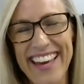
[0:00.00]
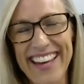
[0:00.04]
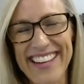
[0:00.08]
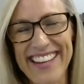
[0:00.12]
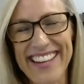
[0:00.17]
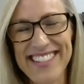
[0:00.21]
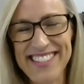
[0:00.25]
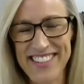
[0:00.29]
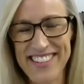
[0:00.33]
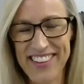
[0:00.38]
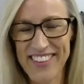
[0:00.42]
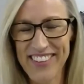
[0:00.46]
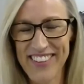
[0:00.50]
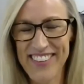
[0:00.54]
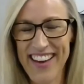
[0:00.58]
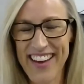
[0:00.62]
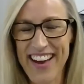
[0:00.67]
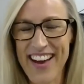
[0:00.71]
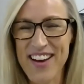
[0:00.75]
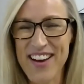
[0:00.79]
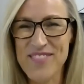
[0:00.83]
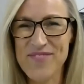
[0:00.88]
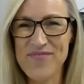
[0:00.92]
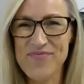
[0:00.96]
so
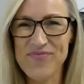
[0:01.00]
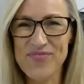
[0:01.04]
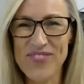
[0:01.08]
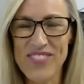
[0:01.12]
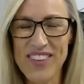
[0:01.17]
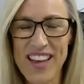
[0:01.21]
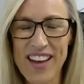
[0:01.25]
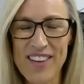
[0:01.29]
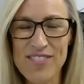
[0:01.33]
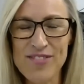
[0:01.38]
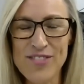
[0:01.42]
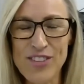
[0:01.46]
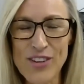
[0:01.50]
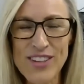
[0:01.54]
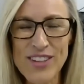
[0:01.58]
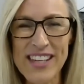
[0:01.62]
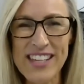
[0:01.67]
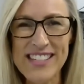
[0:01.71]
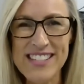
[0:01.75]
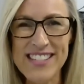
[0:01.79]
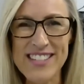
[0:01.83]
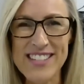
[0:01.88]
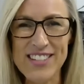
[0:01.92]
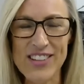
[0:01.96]
a few
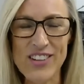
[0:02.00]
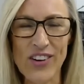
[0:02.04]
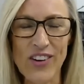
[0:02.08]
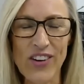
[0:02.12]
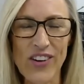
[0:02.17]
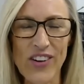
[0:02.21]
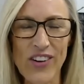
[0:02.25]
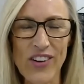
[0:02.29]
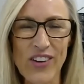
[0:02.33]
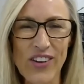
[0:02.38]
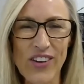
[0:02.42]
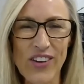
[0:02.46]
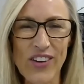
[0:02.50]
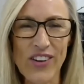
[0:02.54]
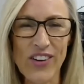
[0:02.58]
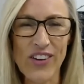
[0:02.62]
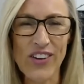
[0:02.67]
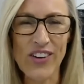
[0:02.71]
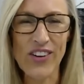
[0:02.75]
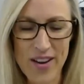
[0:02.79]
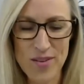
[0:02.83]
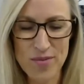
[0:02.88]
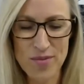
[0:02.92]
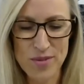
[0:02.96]
years ago,
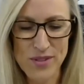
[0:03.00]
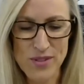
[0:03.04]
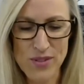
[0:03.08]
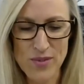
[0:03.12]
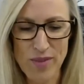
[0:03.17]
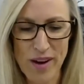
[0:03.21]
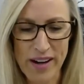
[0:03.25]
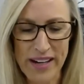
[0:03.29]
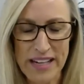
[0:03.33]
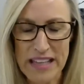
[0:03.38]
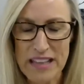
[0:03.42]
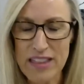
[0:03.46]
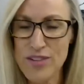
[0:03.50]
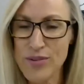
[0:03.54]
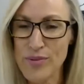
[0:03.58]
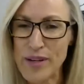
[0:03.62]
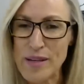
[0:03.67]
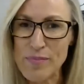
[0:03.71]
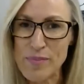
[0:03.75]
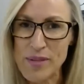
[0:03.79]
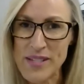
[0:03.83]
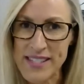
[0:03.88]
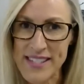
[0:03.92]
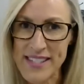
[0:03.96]
I was running 3
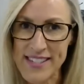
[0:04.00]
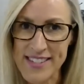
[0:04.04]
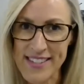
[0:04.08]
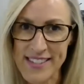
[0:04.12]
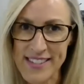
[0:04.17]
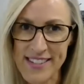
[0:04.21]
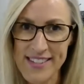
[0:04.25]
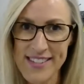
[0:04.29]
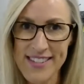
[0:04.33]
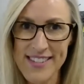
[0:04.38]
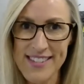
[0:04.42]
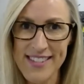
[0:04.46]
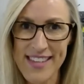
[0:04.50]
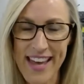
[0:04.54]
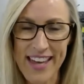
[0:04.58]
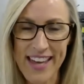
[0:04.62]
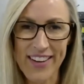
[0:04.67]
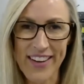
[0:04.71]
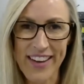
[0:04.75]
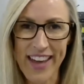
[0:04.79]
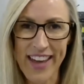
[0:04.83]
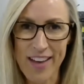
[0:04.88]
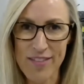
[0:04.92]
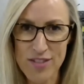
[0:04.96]
businesses, and
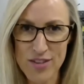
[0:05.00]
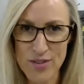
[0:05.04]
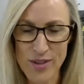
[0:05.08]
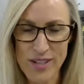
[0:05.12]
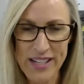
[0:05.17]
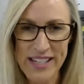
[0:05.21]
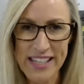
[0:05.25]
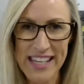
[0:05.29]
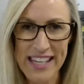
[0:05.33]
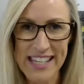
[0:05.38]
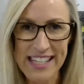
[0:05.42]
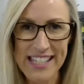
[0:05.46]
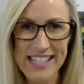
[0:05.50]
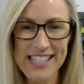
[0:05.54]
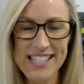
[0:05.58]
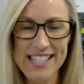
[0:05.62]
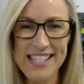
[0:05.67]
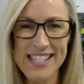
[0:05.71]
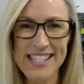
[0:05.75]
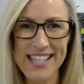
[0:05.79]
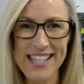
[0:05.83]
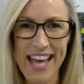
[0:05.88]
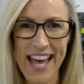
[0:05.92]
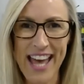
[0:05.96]
I have 3
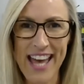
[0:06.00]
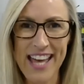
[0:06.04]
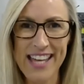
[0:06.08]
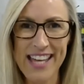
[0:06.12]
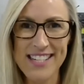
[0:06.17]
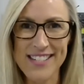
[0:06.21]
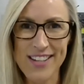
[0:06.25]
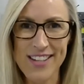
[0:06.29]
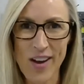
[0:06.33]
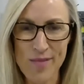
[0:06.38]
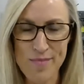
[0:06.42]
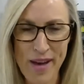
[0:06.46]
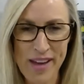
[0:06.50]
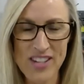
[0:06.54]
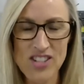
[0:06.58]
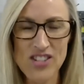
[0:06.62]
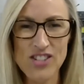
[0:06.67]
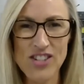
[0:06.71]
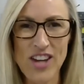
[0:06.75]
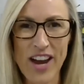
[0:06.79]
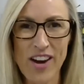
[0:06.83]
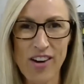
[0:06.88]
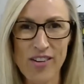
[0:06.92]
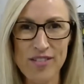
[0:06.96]
kids, and I
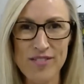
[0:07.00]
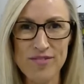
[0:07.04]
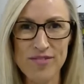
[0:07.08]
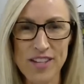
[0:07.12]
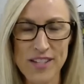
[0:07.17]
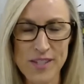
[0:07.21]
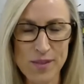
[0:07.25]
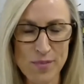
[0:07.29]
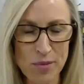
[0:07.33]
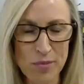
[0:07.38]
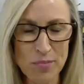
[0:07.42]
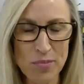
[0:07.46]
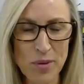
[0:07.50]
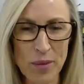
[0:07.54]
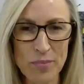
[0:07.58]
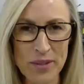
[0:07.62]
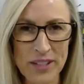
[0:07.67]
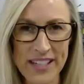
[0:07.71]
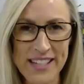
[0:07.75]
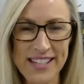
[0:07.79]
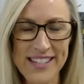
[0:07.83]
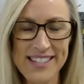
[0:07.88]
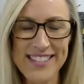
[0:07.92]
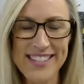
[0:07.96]
managed our investment
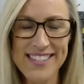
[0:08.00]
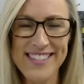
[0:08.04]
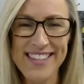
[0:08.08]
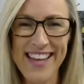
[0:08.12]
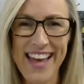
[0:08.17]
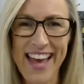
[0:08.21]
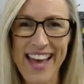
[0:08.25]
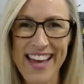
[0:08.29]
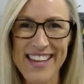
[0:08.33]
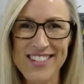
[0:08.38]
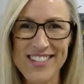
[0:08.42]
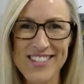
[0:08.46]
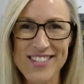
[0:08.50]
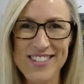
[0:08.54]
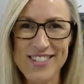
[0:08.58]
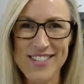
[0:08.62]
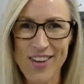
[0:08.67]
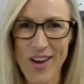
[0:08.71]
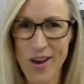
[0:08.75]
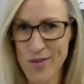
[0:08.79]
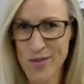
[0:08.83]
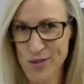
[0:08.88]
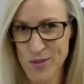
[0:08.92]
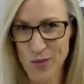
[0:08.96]
properties, and
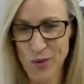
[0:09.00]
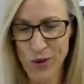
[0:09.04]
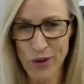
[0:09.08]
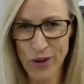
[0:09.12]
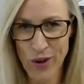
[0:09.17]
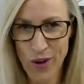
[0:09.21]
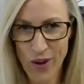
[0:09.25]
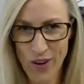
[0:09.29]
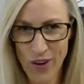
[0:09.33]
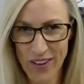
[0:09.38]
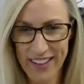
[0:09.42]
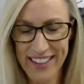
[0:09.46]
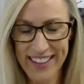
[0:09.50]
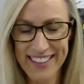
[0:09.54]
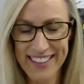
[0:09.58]
I was a workaholic.